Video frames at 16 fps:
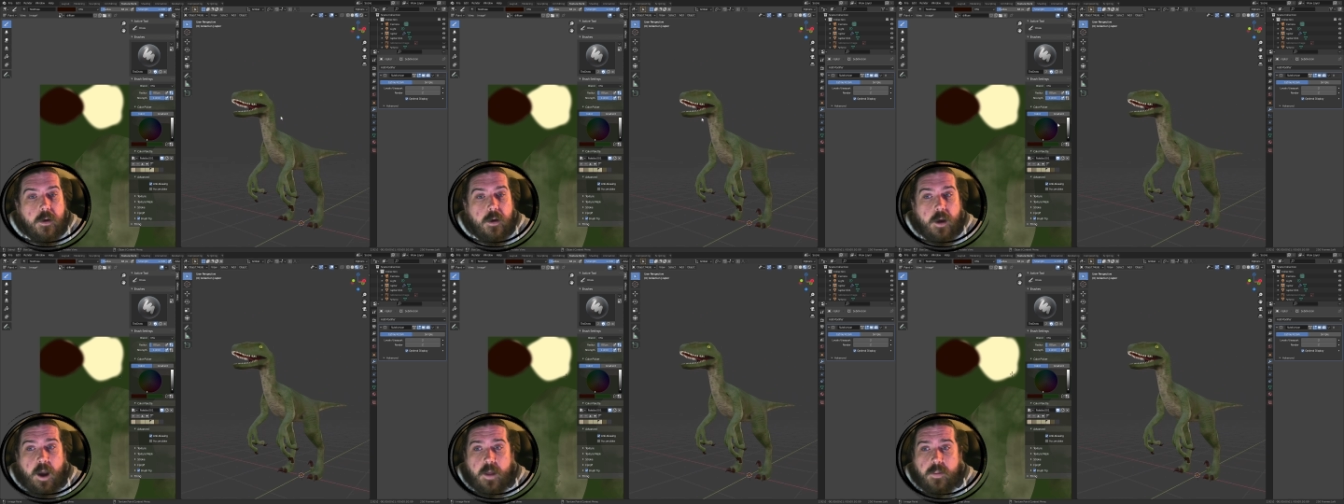
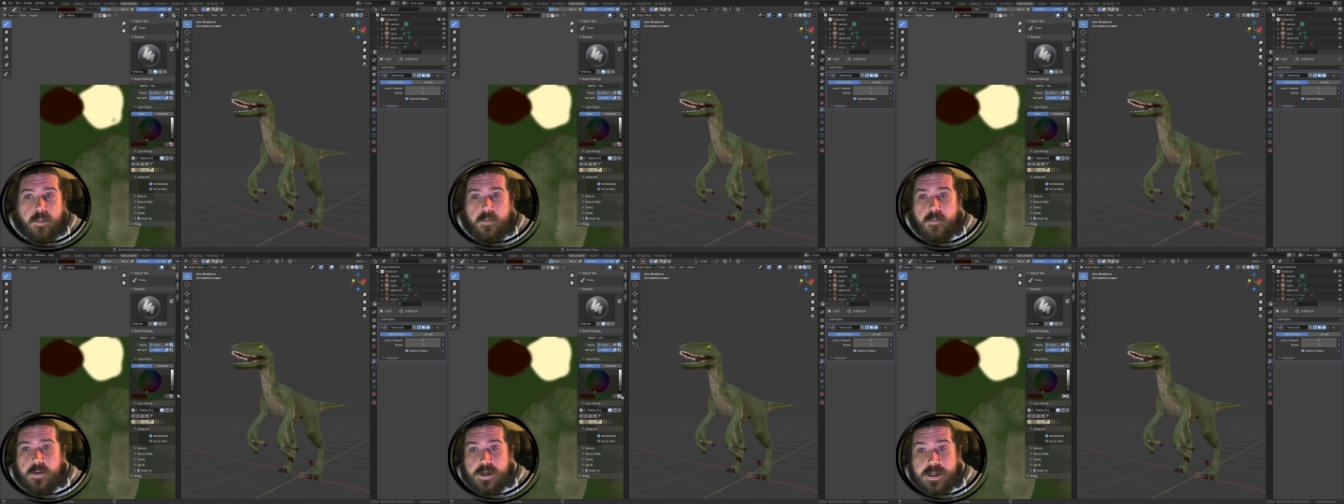And then
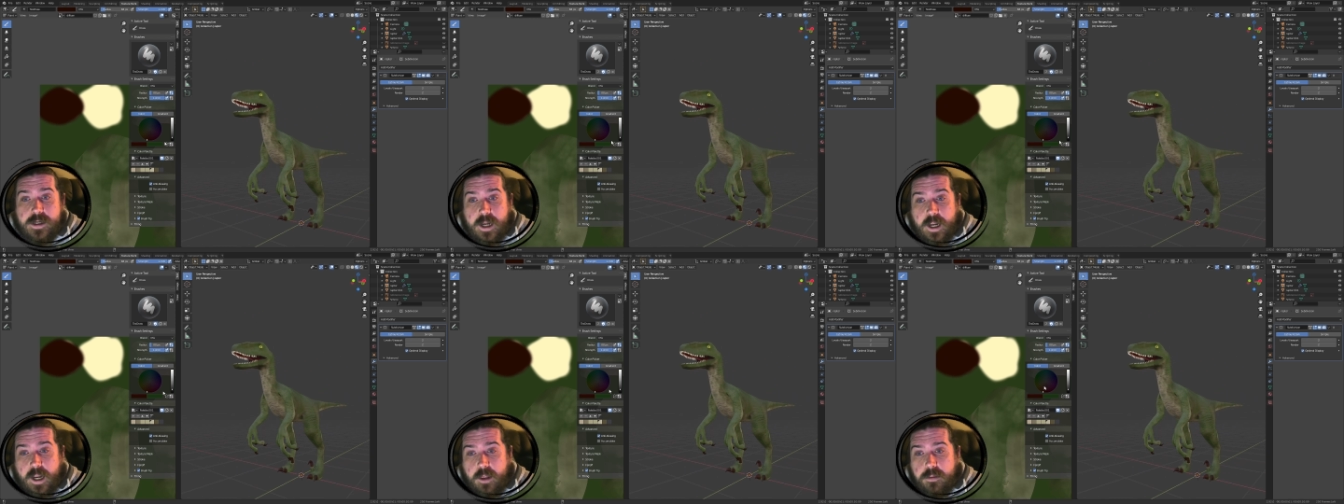the
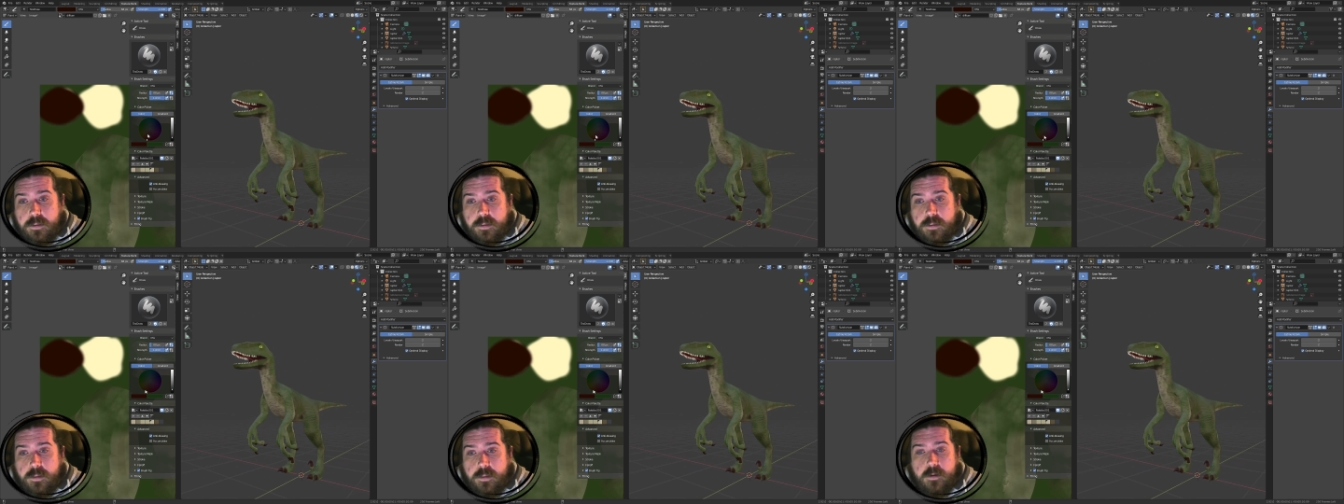
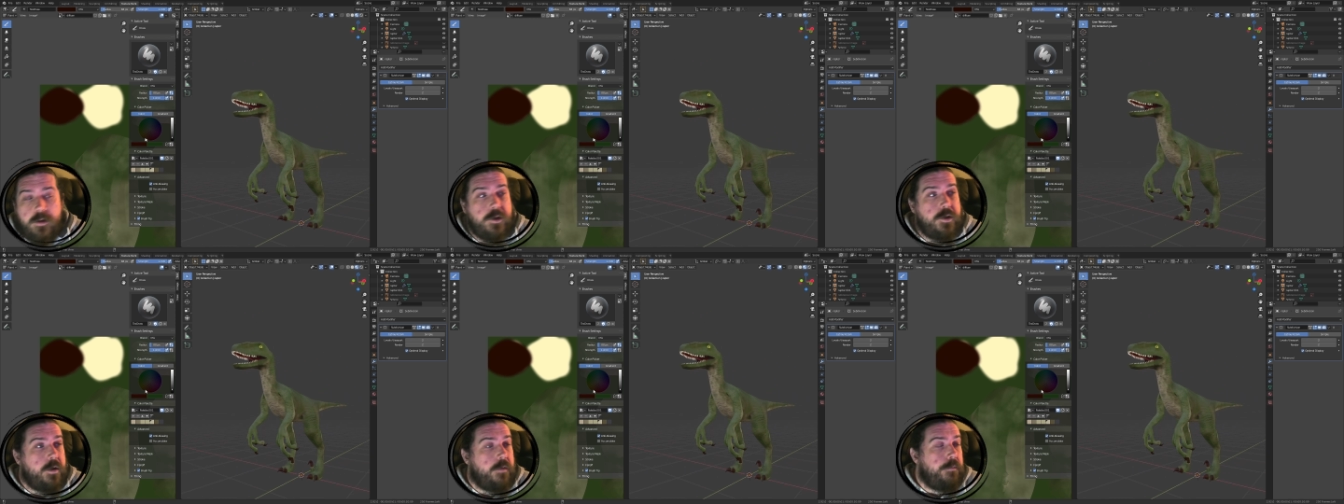teeth
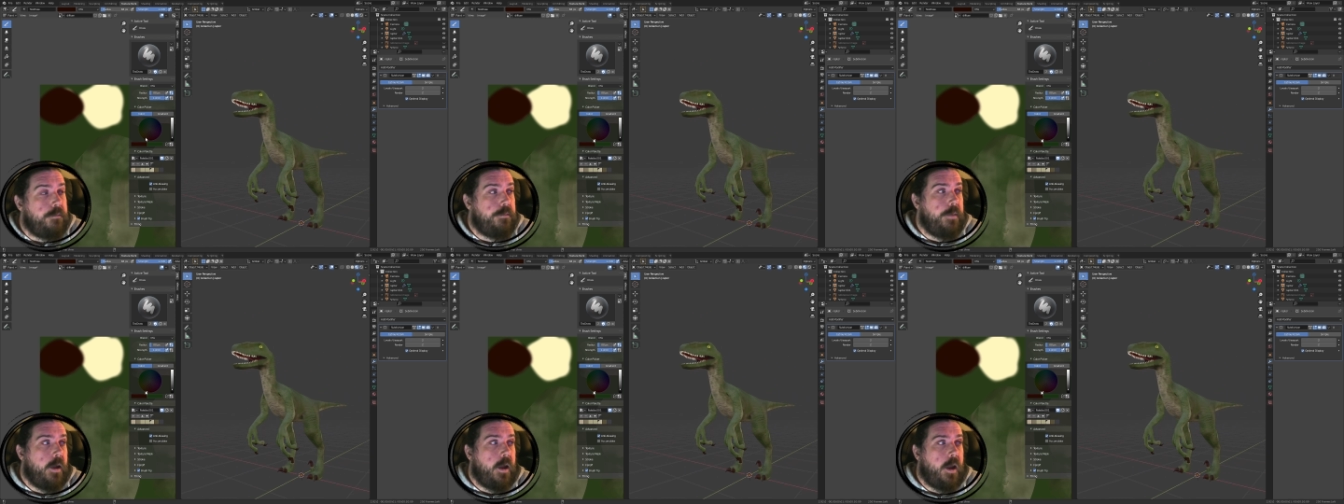should
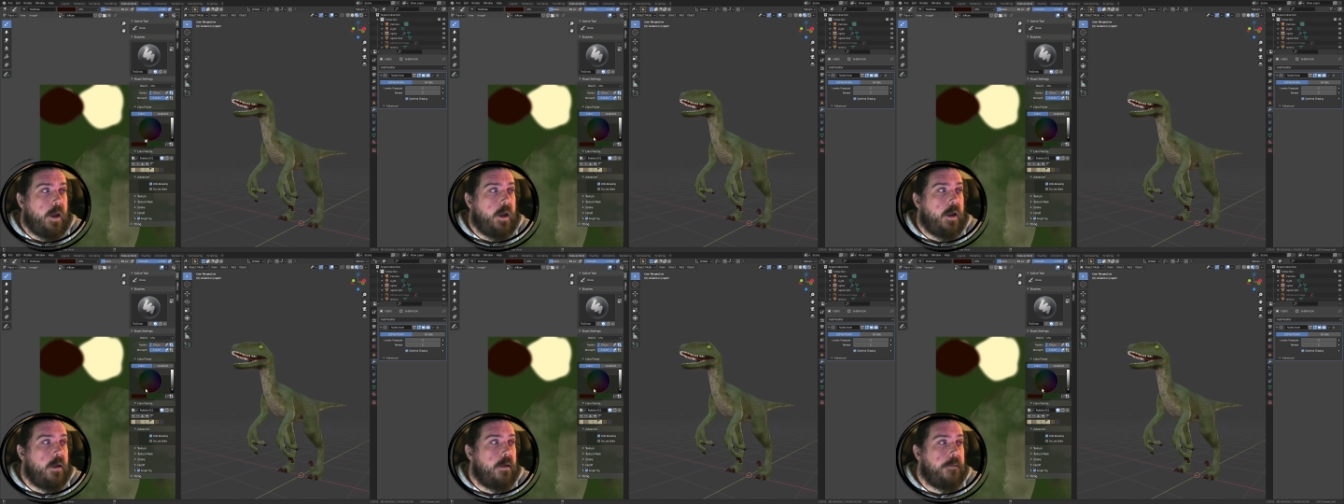
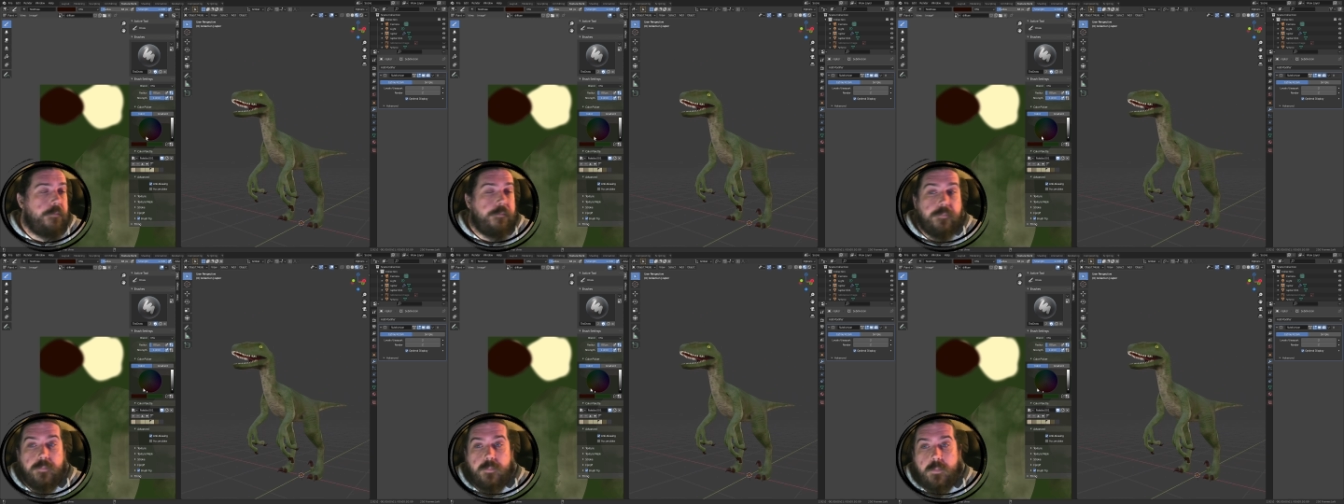be
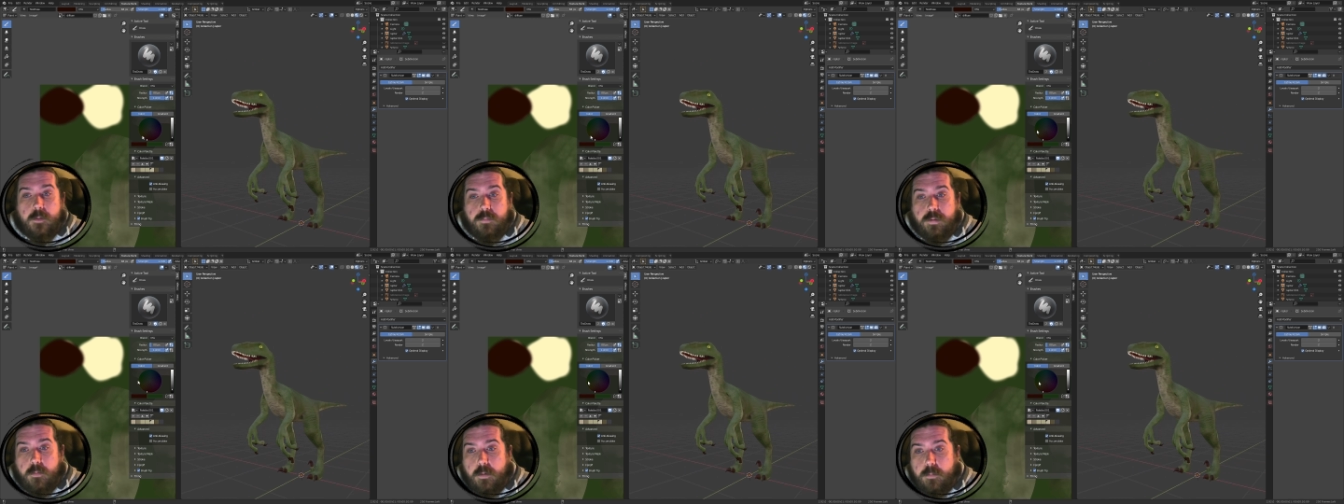
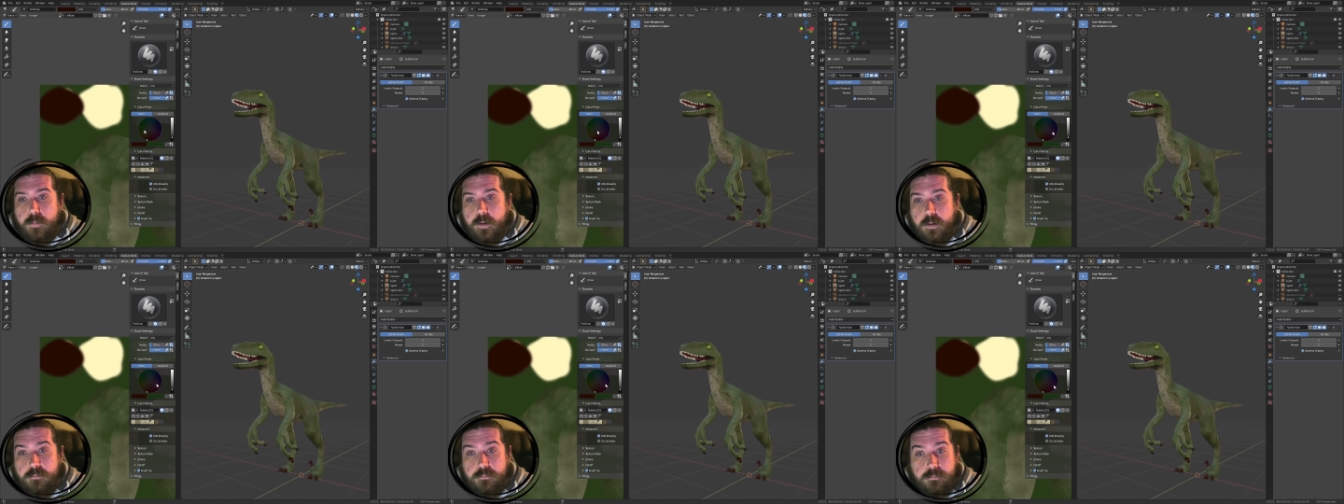probably
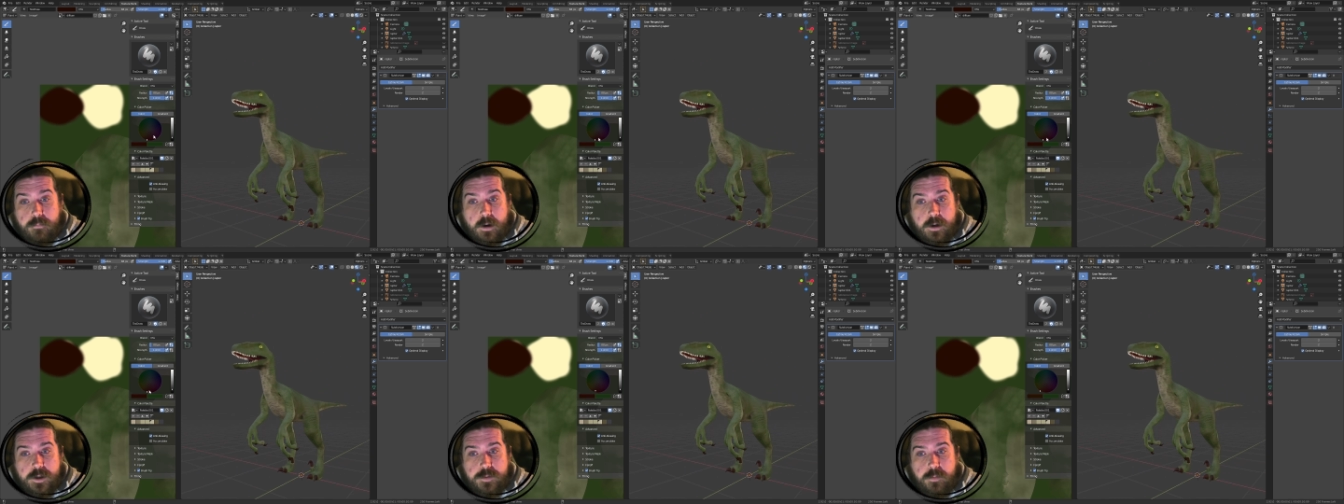
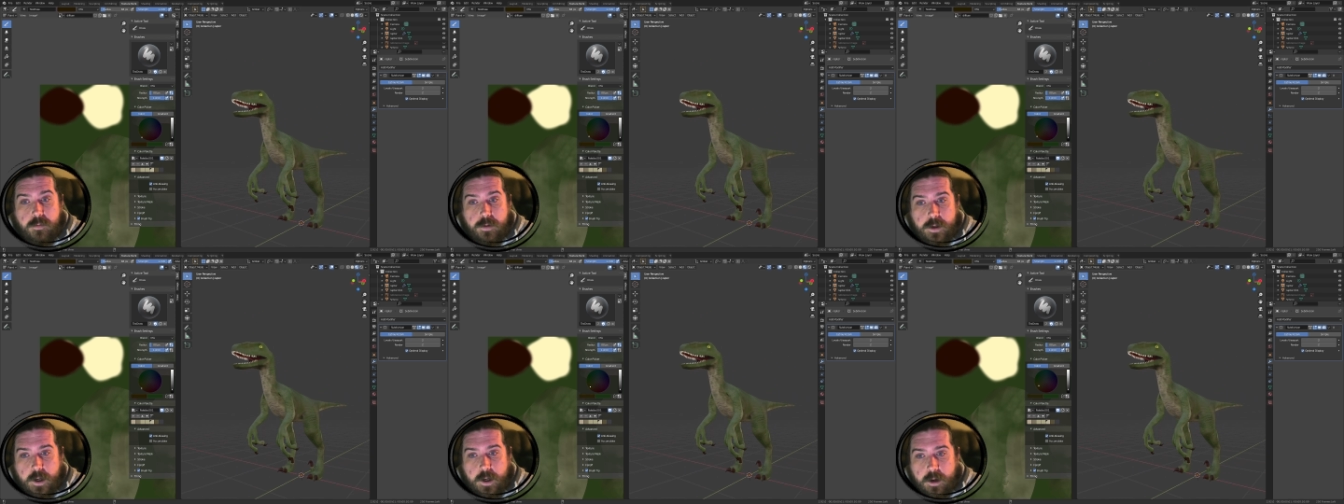much more
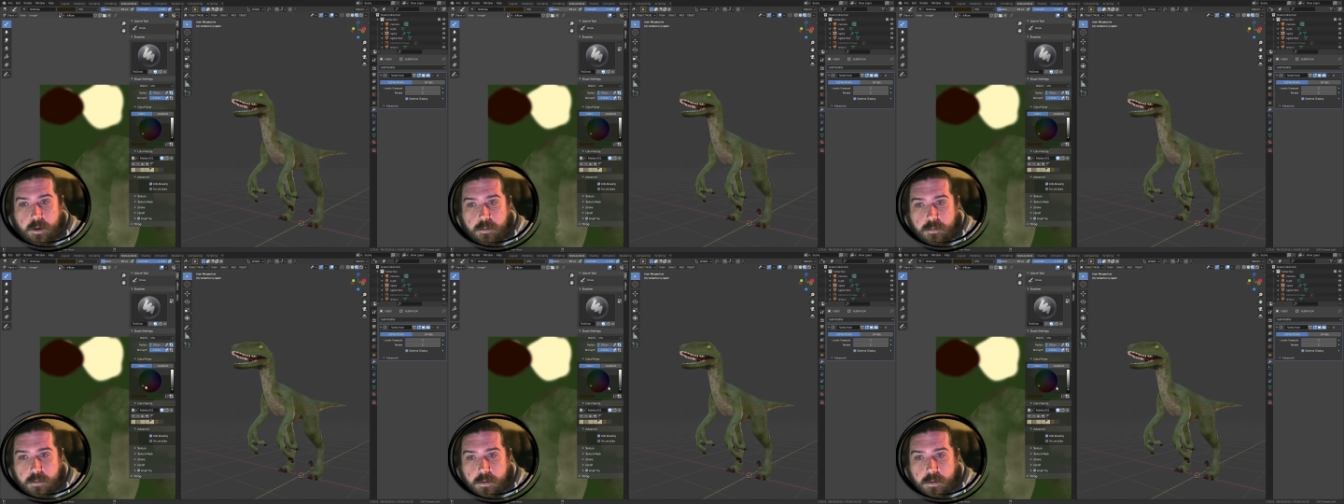yellow.